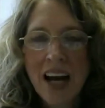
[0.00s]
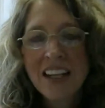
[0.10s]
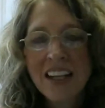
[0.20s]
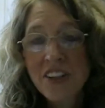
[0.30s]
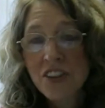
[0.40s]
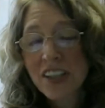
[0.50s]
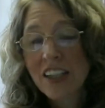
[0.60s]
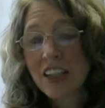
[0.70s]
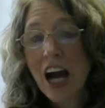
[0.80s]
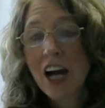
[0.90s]
I
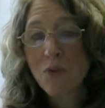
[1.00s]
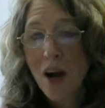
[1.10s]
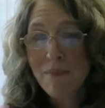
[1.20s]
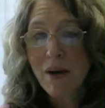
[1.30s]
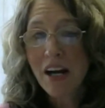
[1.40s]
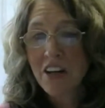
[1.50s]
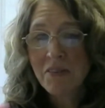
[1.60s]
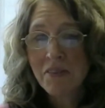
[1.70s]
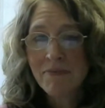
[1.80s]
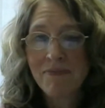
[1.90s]
write my
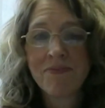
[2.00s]
own,